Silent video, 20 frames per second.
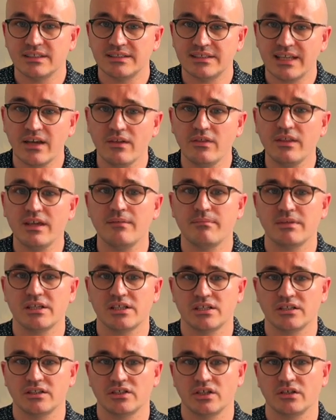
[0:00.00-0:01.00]
tell the
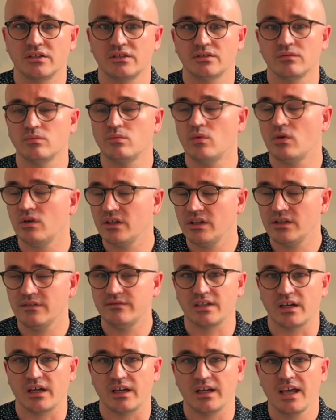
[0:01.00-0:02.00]
admissions tutor what
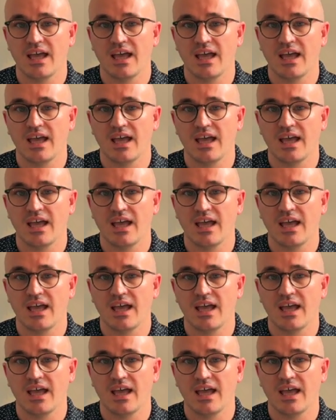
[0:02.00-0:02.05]
you've done